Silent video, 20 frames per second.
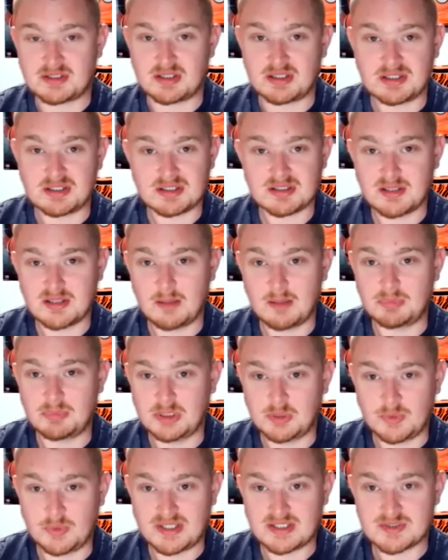a couple
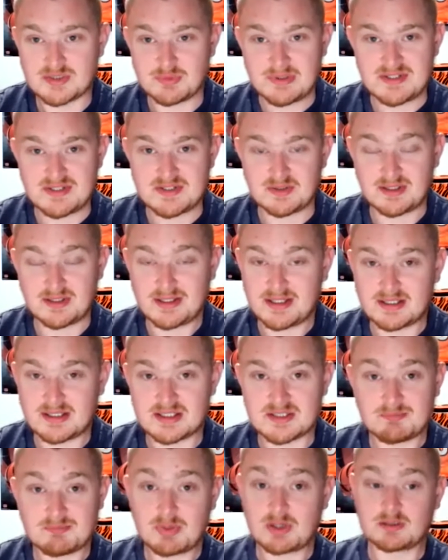of weeks recently, and
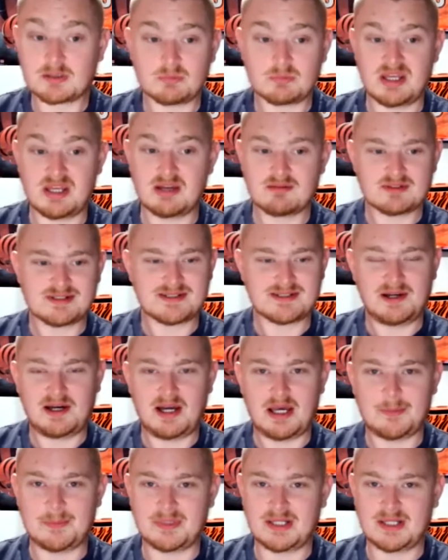it's burned me every time.